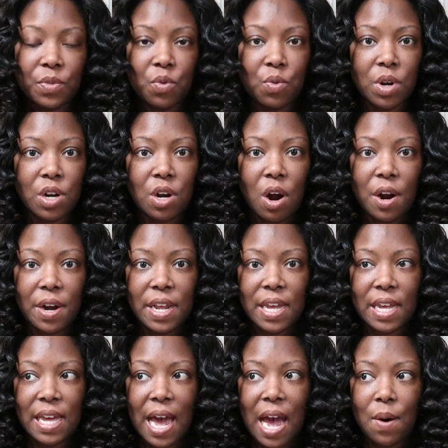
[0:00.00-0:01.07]

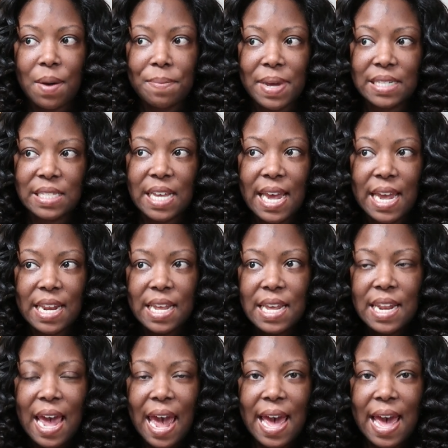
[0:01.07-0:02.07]
regarding how I maintain it